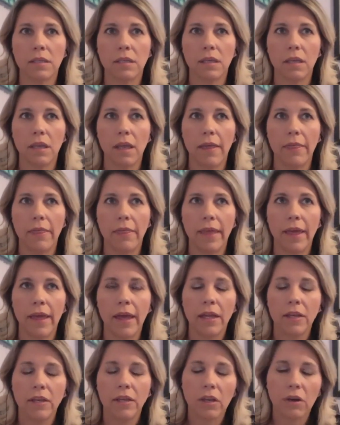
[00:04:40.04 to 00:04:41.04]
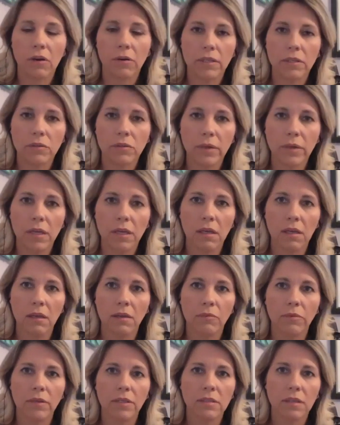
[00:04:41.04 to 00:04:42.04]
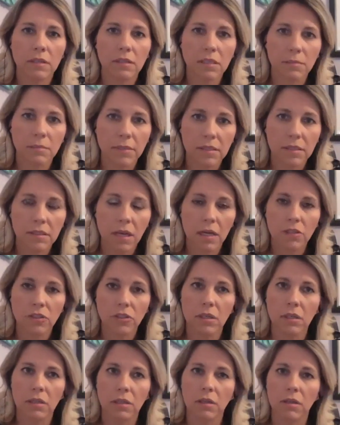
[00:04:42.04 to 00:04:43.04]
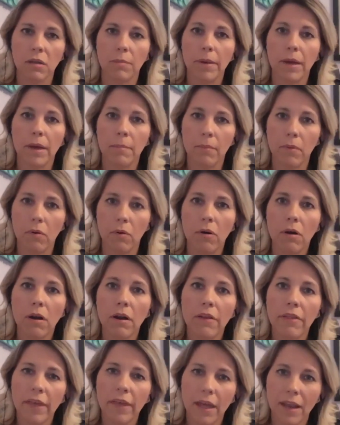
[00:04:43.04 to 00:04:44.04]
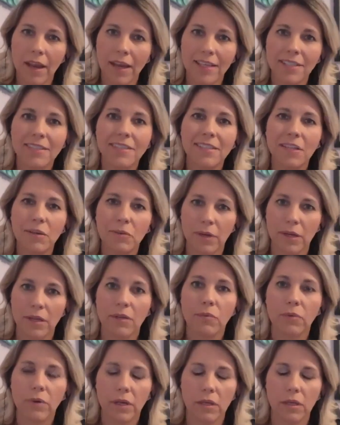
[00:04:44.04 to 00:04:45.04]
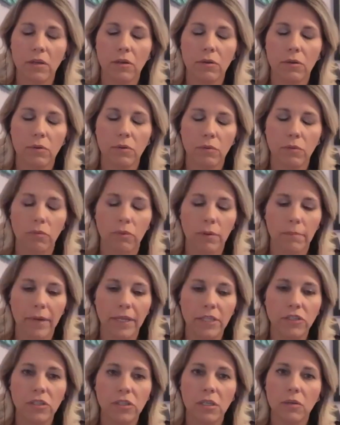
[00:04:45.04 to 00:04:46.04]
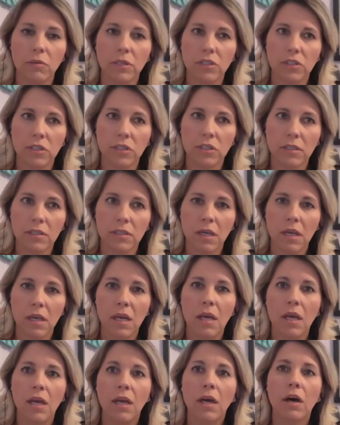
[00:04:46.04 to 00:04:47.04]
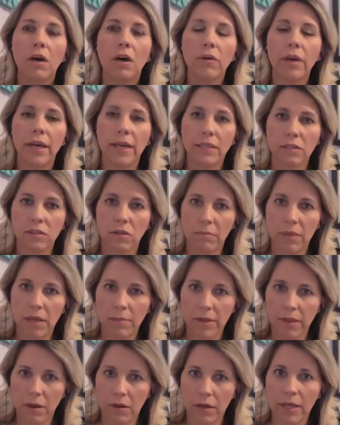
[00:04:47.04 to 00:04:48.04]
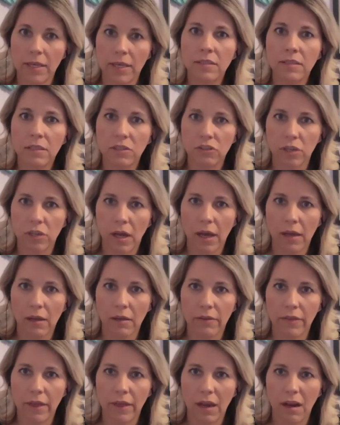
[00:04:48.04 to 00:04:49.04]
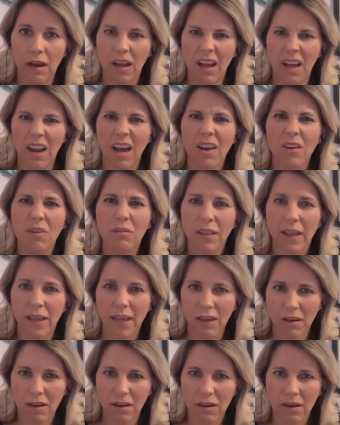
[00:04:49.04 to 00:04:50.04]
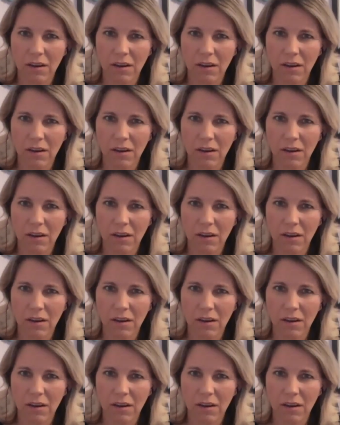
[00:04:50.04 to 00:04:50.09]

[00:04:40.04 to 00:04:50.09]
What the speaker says: then, you know, as we start to massage it a little bit more, then I see what you were mentioning, which is, okay, so maybe there is a child there and I don't like her.